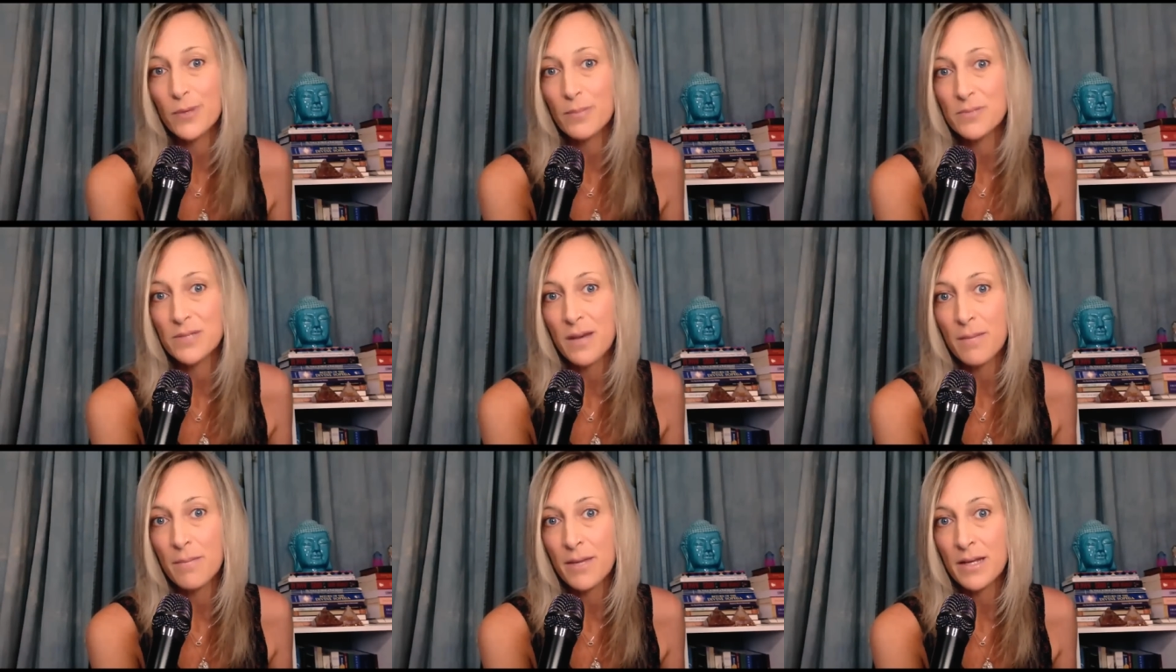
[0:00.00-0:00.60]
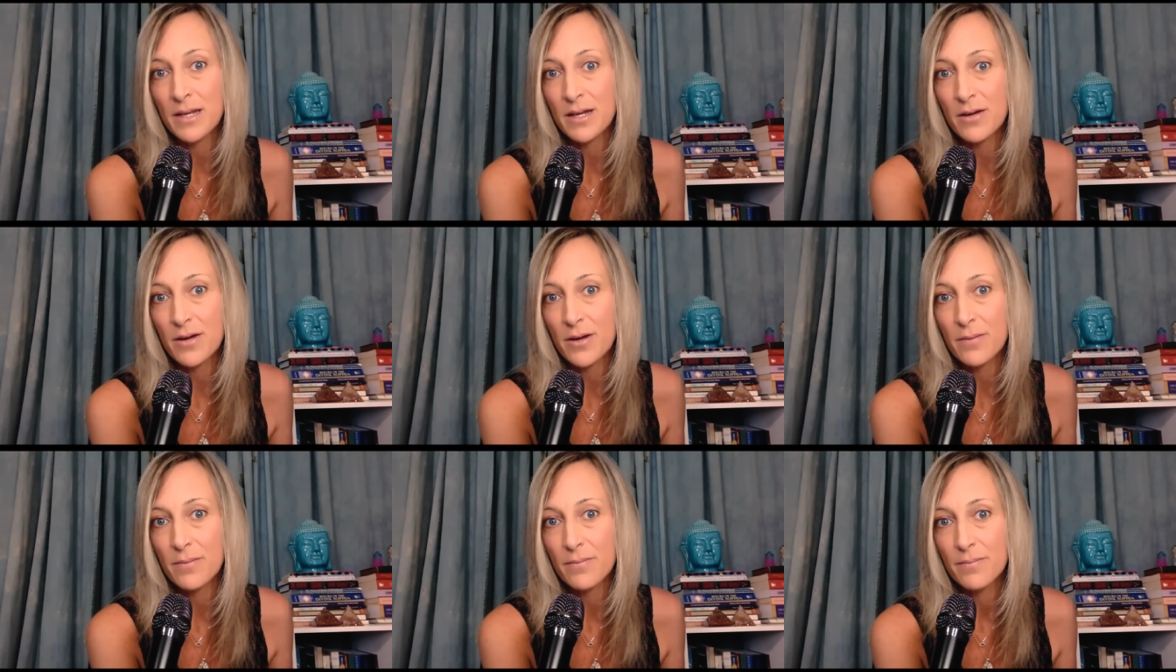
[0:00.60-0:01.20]
ripped up by
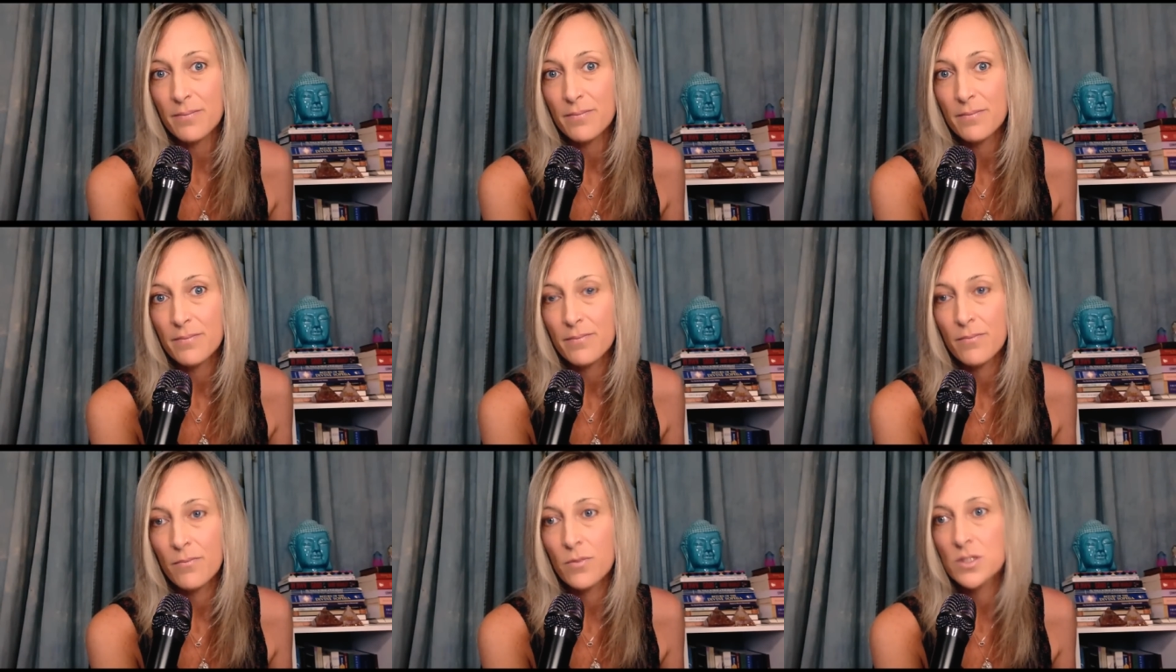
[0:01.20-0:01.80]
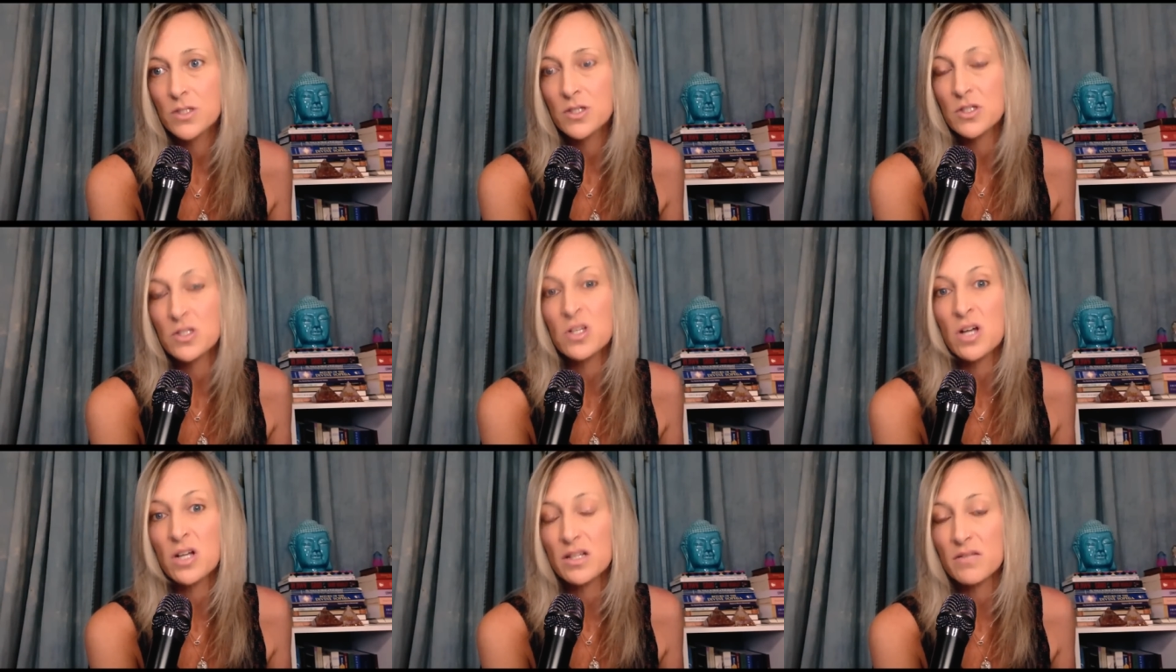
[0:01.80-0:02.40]
Nero was just
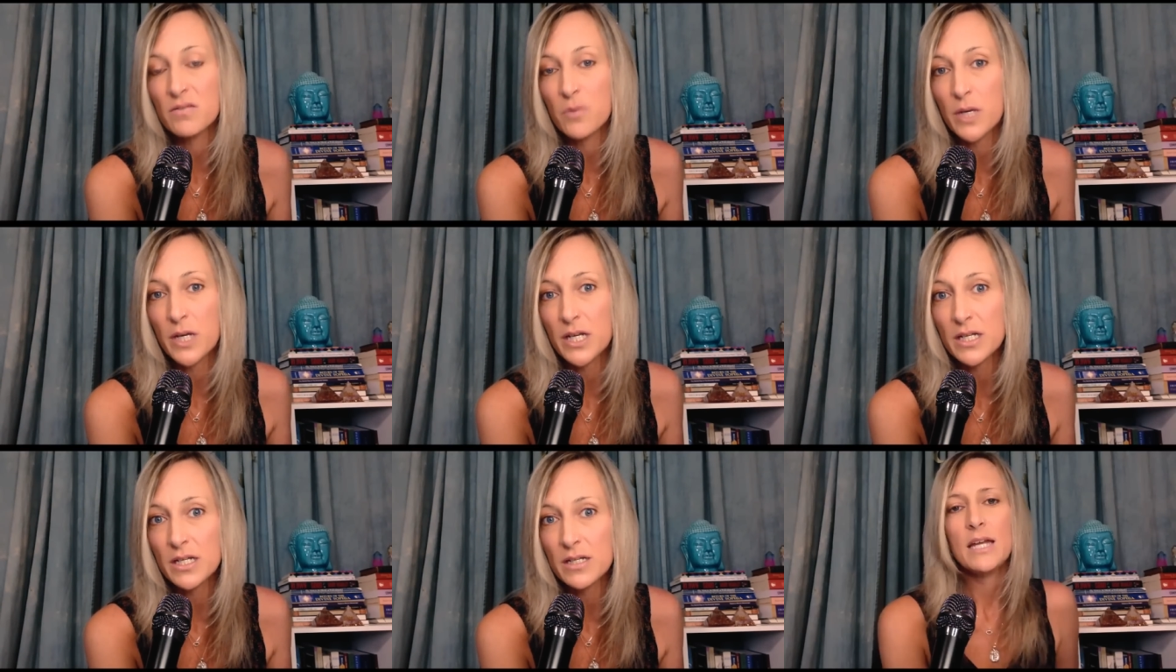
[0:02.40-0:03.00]
null and voided.